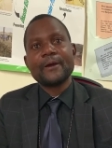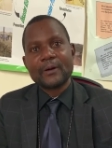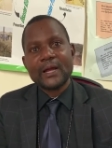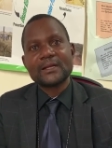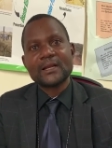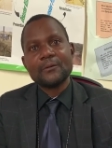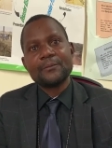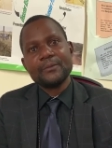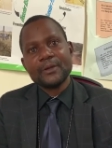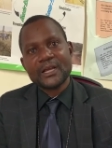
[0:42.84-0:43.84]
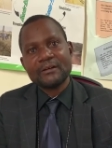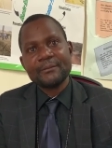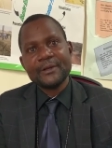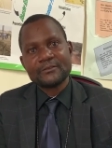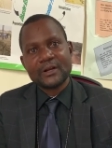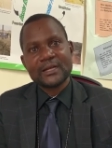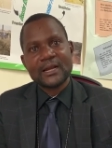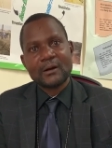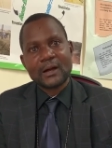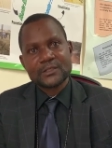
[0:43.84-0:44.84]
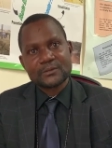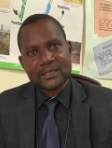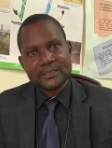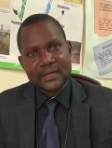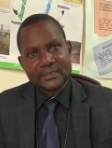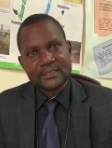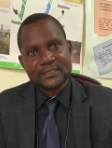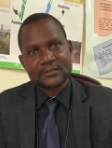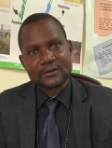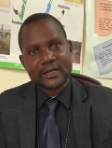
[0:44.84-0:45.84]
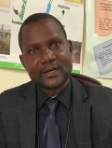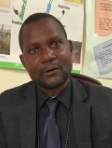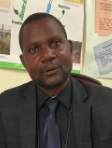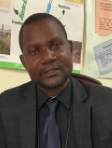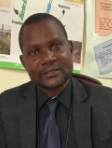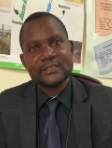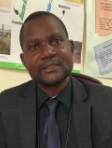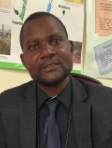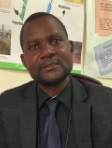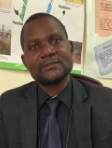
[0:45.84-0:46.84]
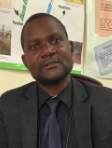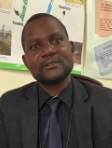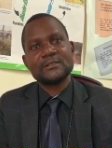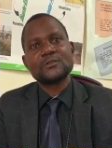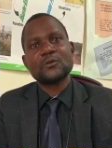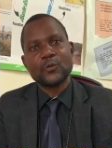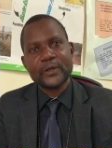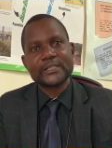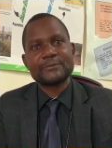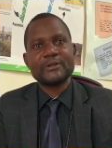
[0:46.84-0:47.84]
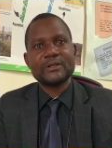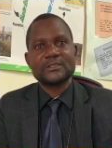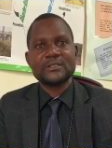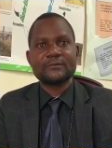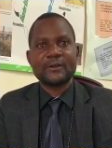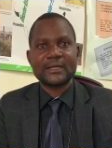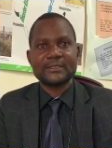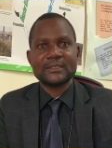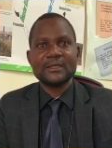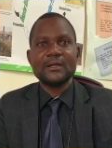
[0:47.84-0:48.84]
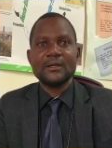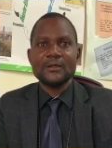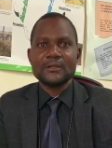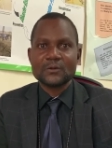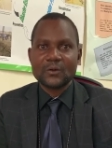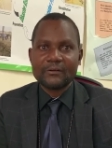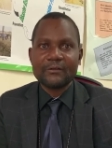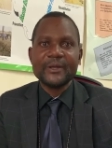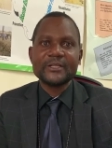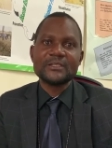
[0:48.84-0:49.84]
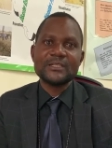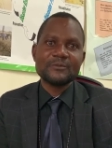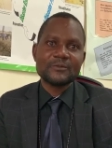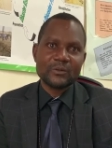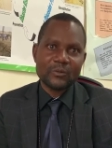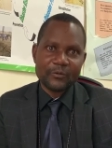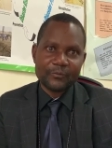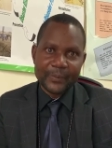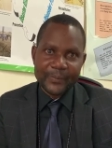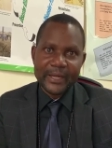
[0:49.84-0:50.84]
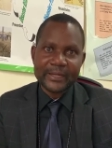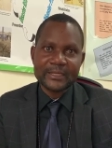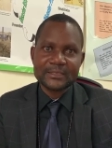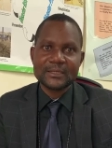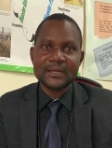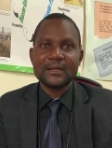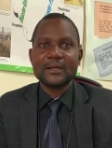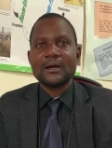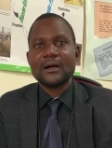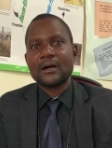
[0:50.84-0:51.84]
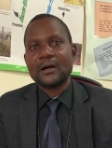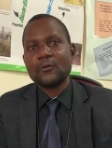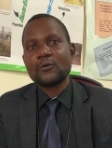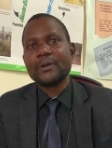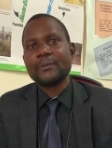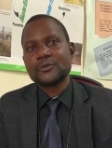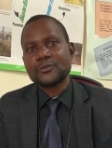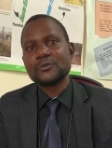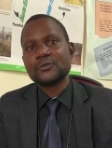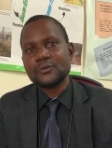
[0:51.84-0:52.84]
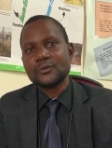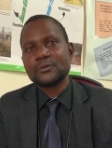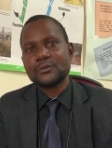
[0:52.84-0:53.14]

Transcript: Right now, government right now, as it is right now, as this, it is this season, we experience these floods. So government, in terms of preparedness, will be able to